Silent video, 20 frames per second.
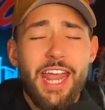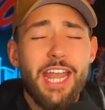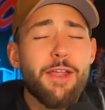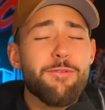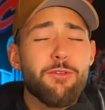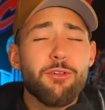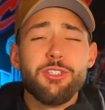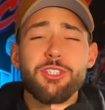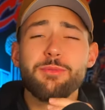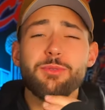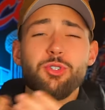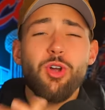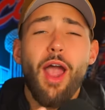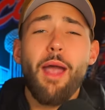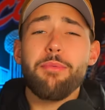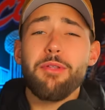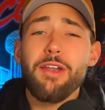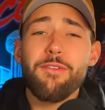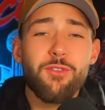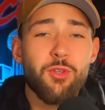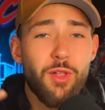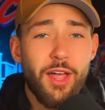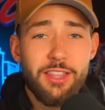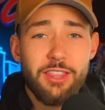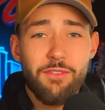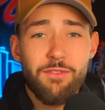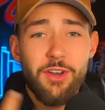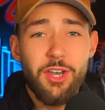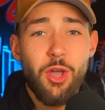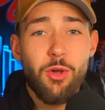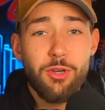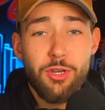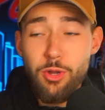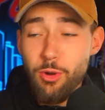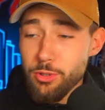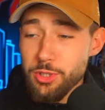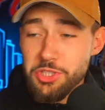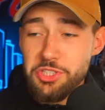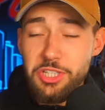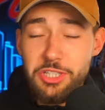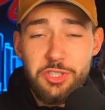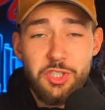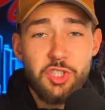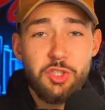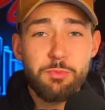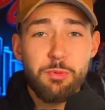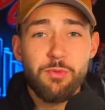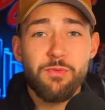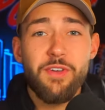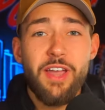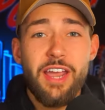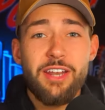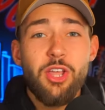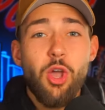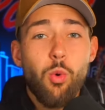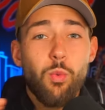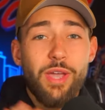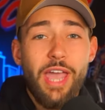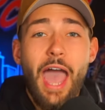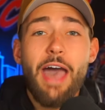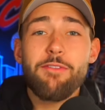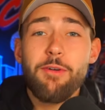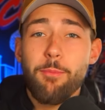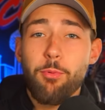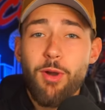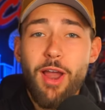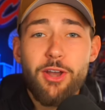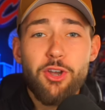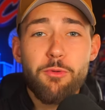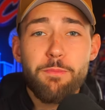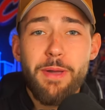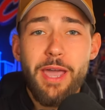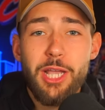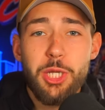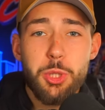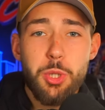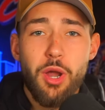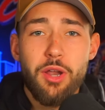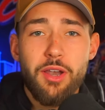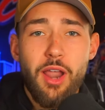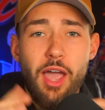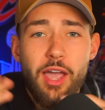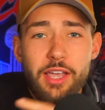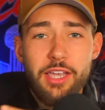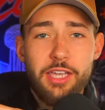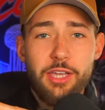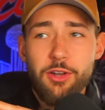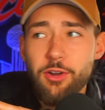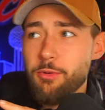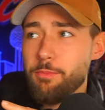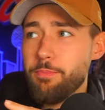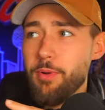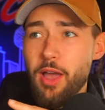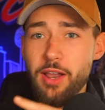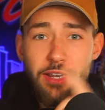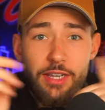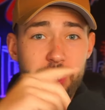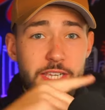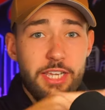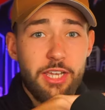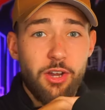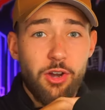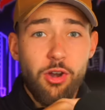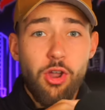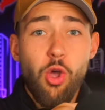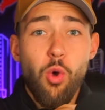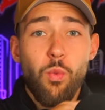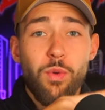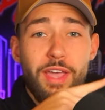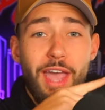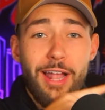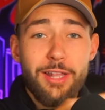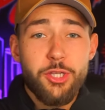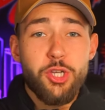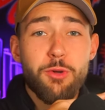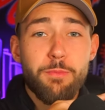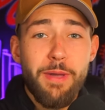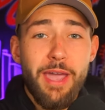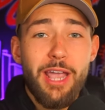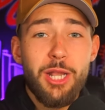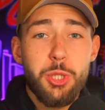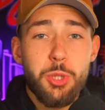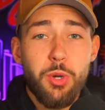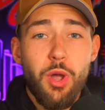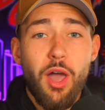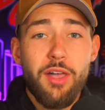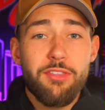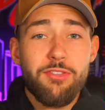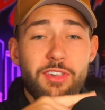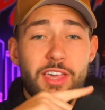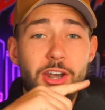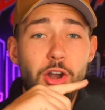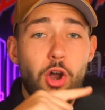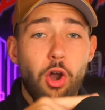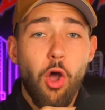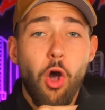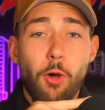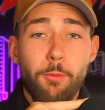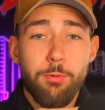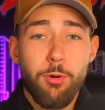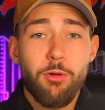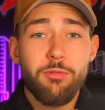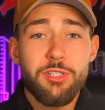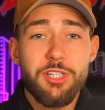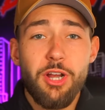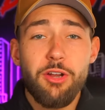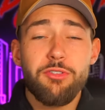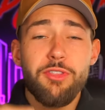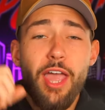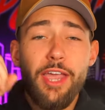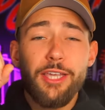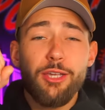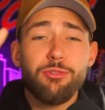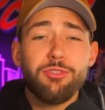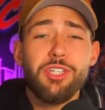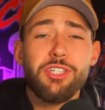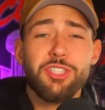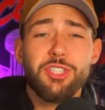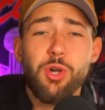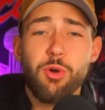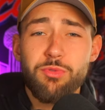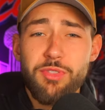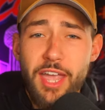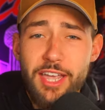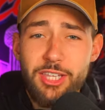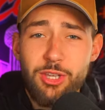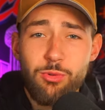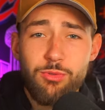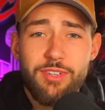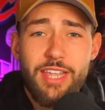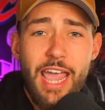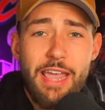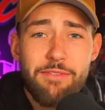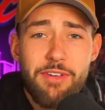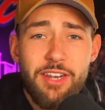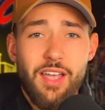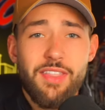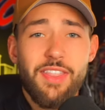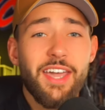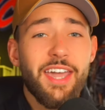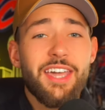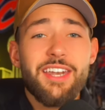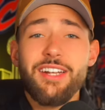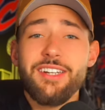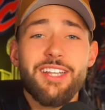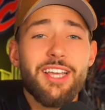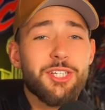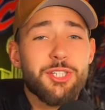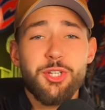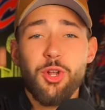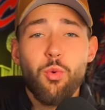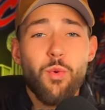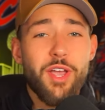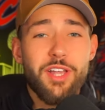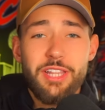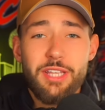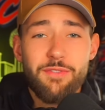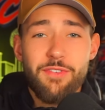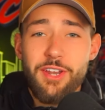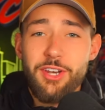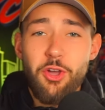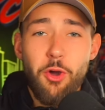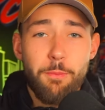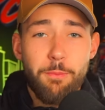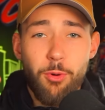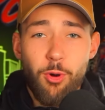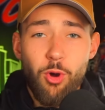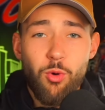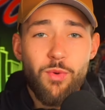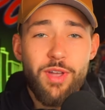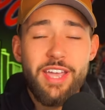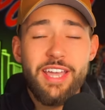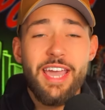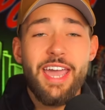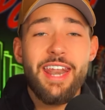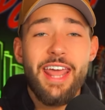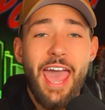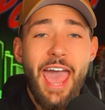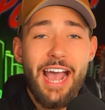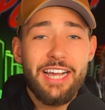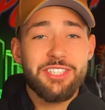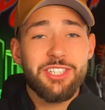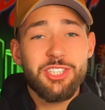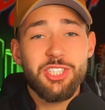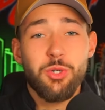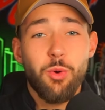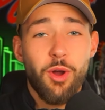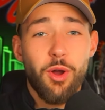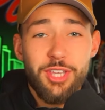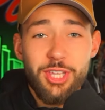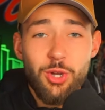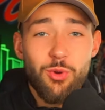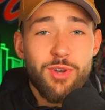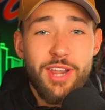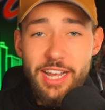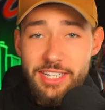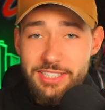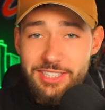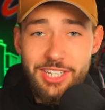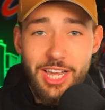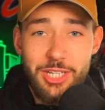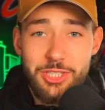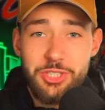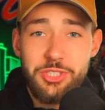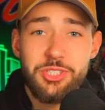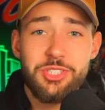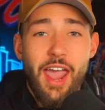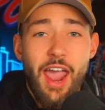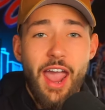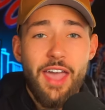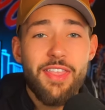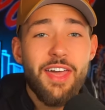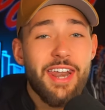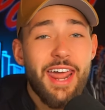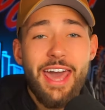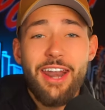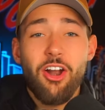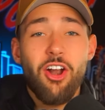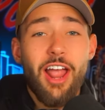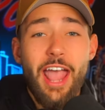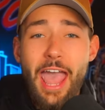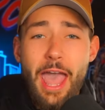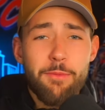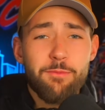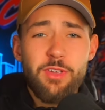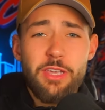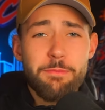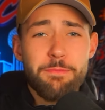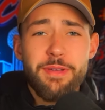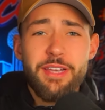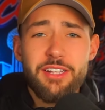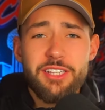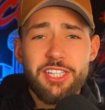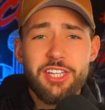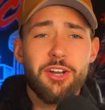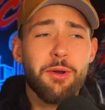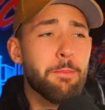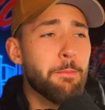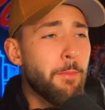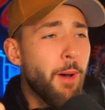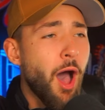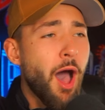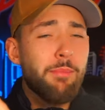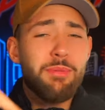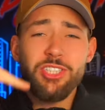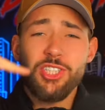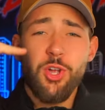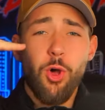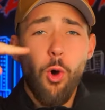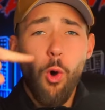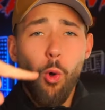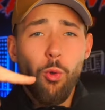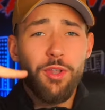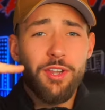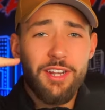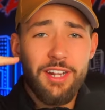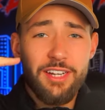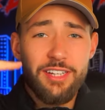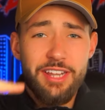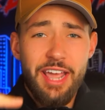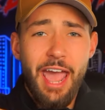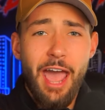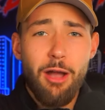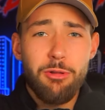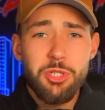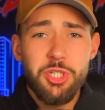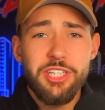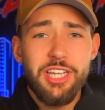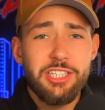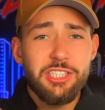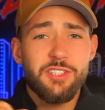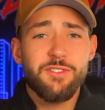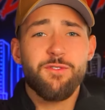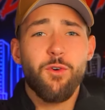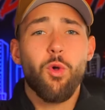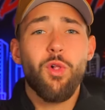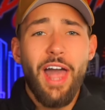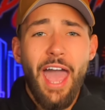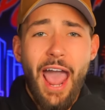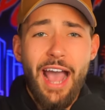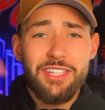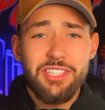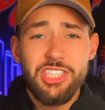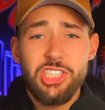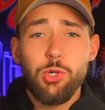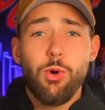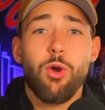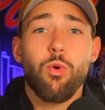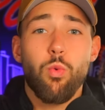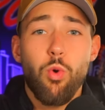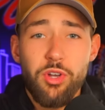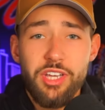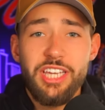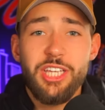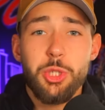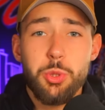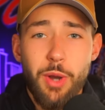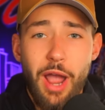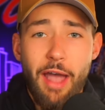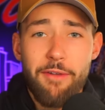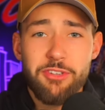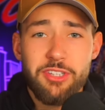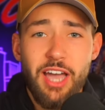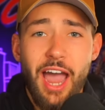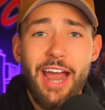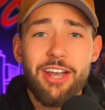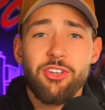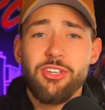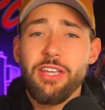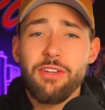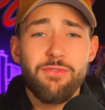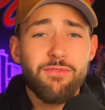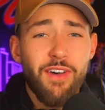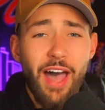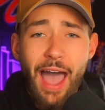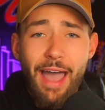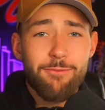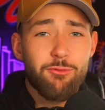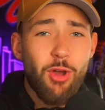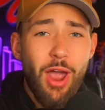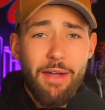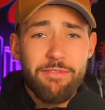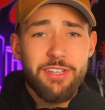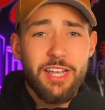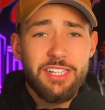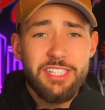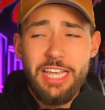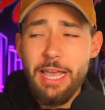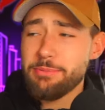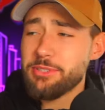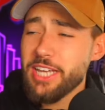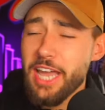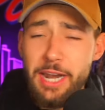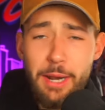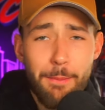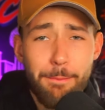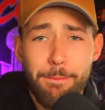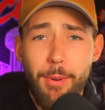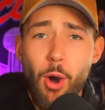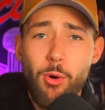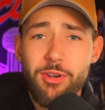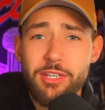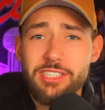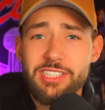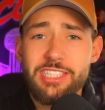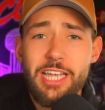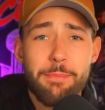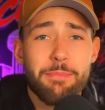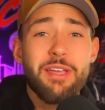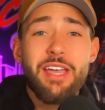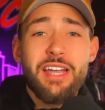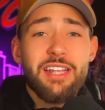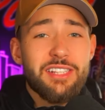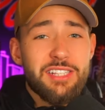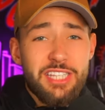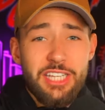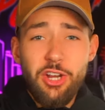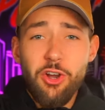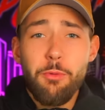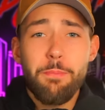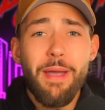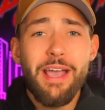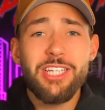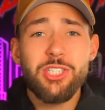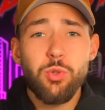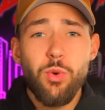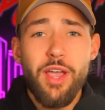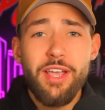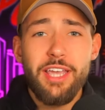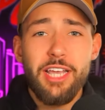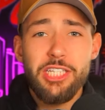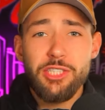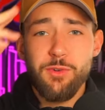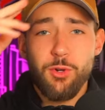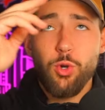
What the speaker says: And if you subscribed and if you liked the video and you were just a super fan, we have a brand new Patreon, not here, but here. We got two Patreons in our all pro tier. Thank you, Cisco. Thank you, David. They get an additional weekly video per week and access to our Q&A sessions. And then at our MVP tier, Mom is holding it down. She gets full access to our rookie draft guide. You get 5 draft day tips and a bonus tip, tier-based rankings for